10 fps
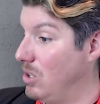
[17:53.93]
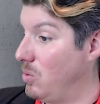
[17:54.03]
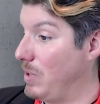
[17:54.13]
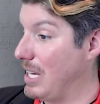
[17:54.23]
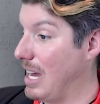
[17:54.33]

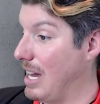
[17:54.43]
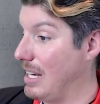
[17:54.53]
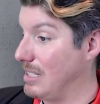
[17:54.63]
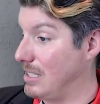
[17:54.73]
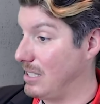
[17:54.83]
we get
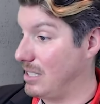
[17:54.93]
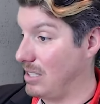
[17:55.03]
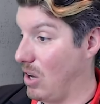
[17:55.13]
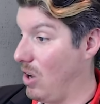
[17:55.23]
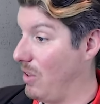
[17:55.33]

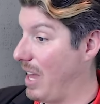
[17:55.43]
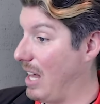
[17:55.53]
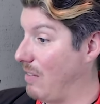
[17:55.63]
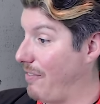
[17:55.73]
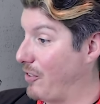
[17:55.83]
All the Hell
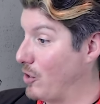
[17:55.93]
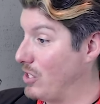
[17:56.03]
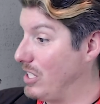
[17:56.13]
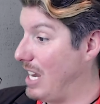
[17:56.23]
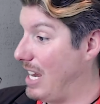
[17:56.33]
of a
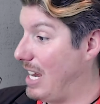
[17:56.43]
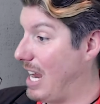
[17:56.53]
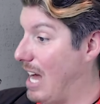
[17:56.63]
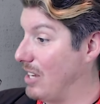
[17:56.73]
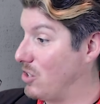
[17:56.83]
First Day,
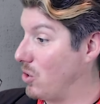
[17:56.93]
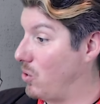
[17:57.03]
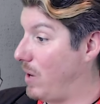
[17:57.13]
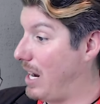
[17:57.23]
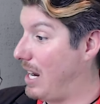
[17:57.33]
Alistair
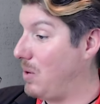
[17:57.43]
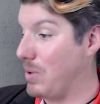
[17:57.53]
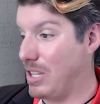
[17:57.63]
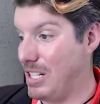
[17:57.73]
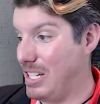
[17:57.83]
Gray
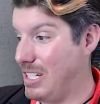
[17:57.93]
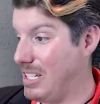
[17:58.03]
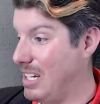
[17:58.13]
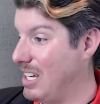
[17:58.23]
with an E.